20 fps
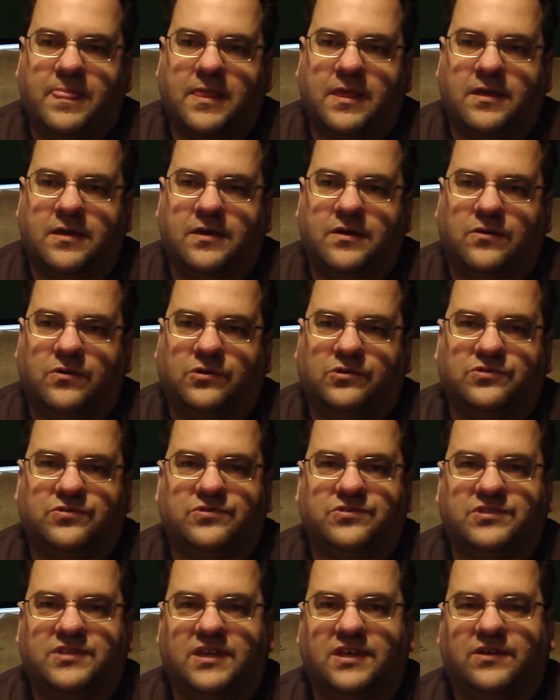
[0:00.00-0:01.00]
uh,
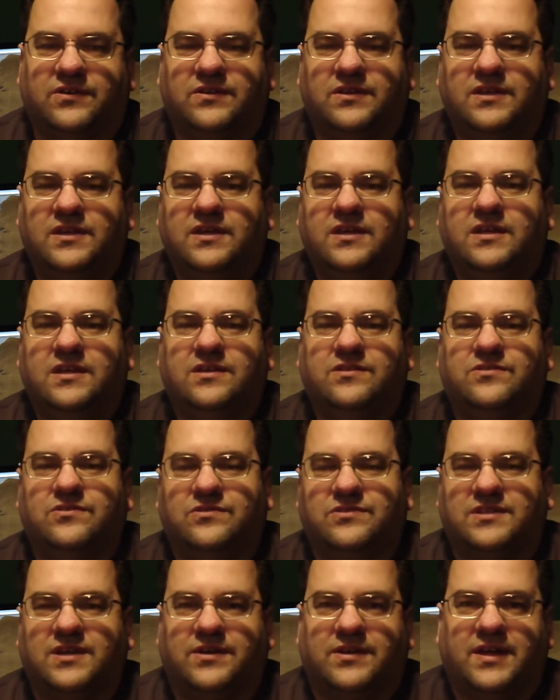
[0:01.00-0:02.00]
ultrasound,
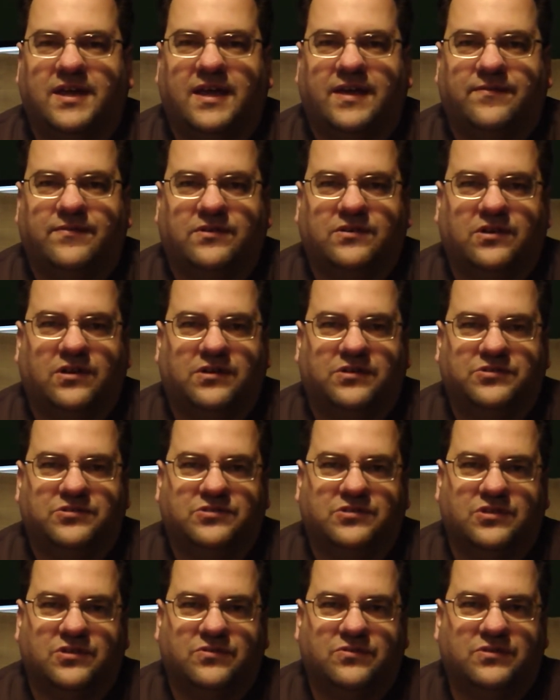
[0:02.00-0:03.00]
turns out I have a
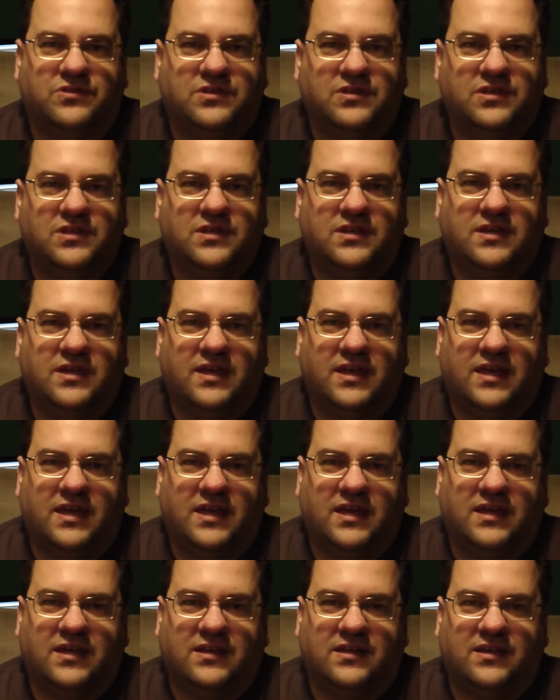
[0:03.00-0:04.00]
gallstone,
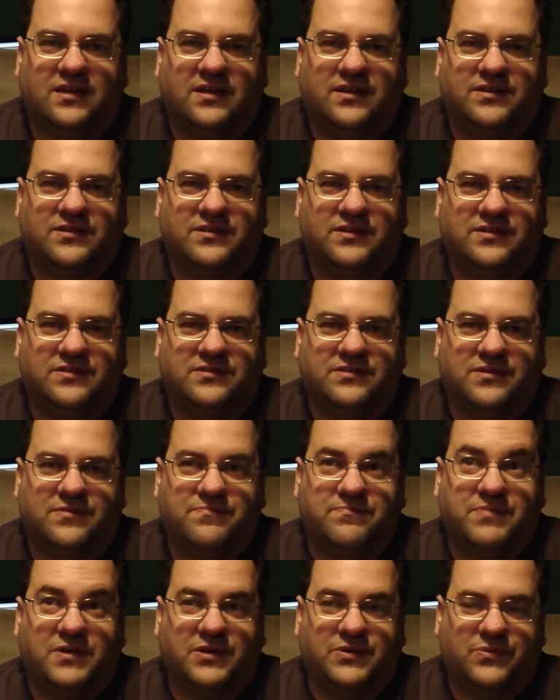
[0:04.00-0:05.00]
and uh, it's a
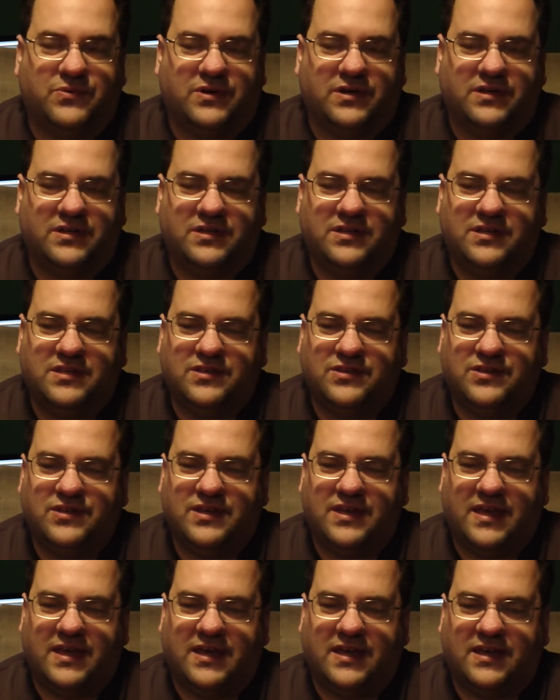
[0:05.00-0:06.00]
big one,
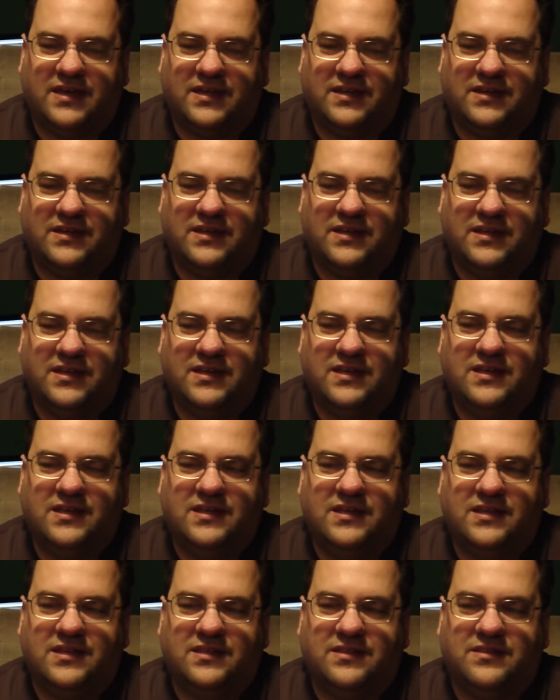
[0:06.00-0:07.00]
and
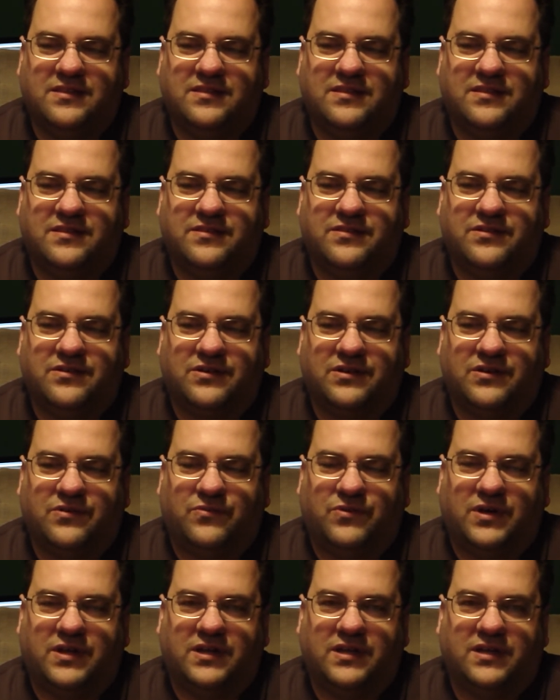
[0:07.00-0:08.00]
they're going to
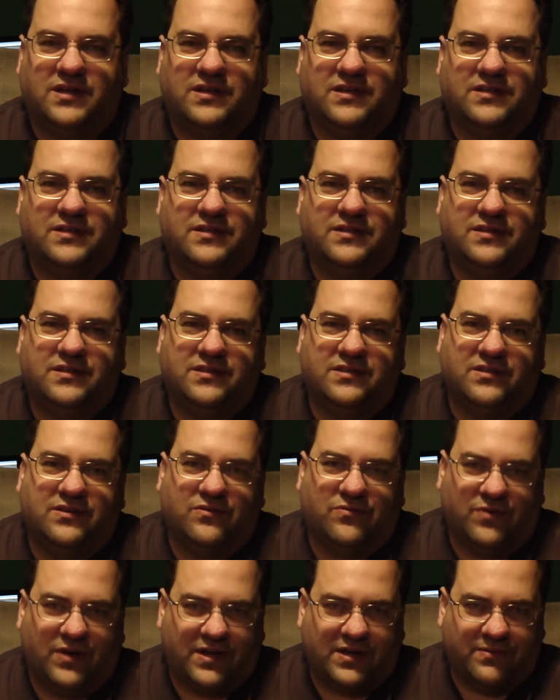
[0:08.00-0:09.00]
want to, they're
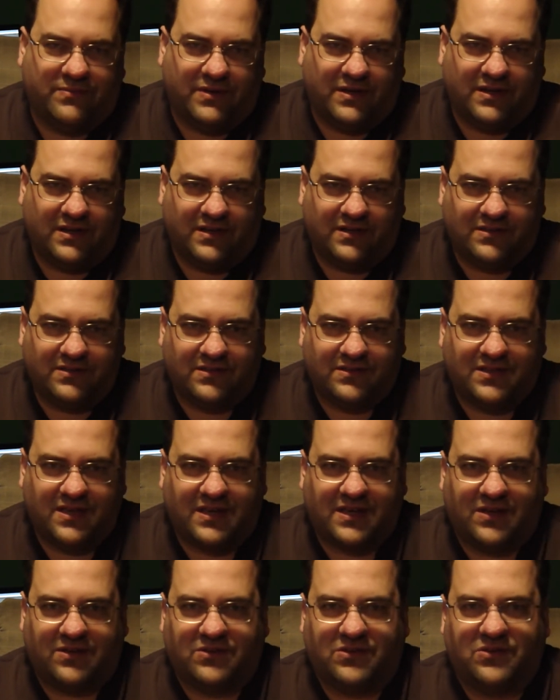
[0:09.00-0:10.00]
recommending to
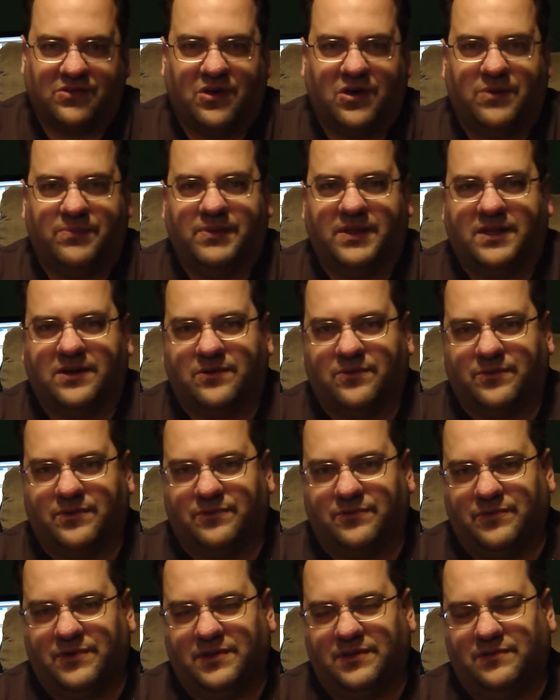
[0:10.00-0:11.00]
take out the gallbladder
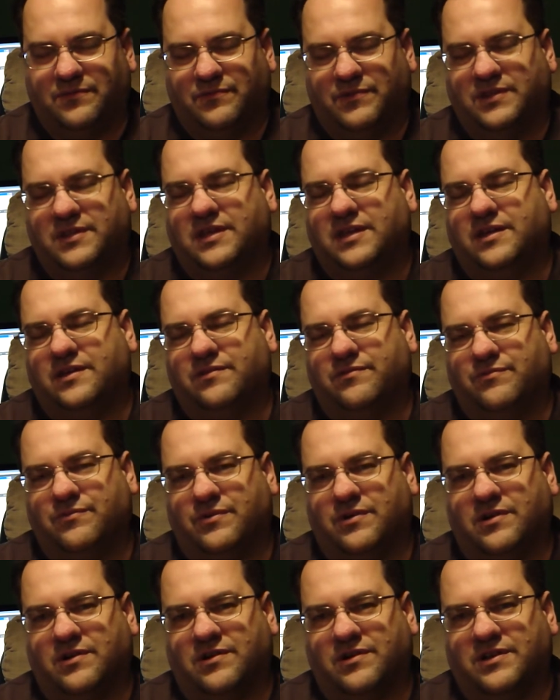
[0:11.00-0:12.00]
when, when they
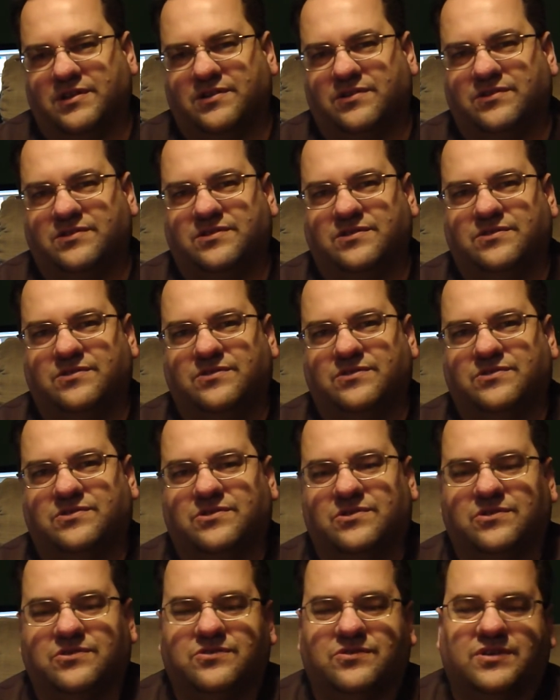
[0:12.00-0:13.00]
are in there to do the
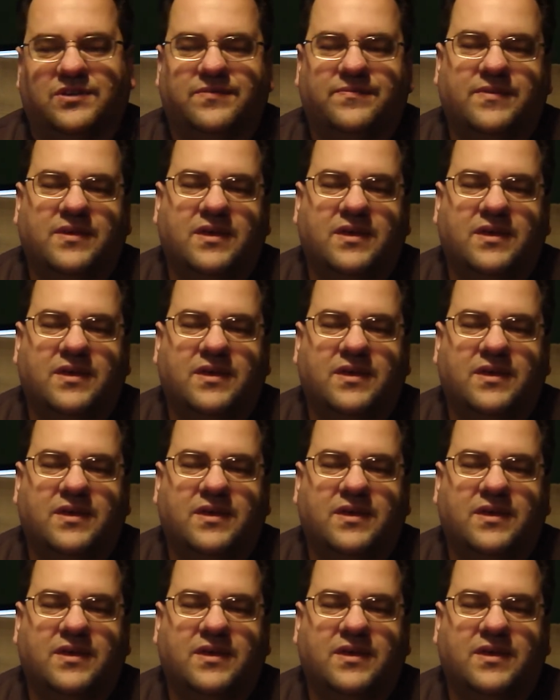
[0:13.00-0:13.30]
surgery.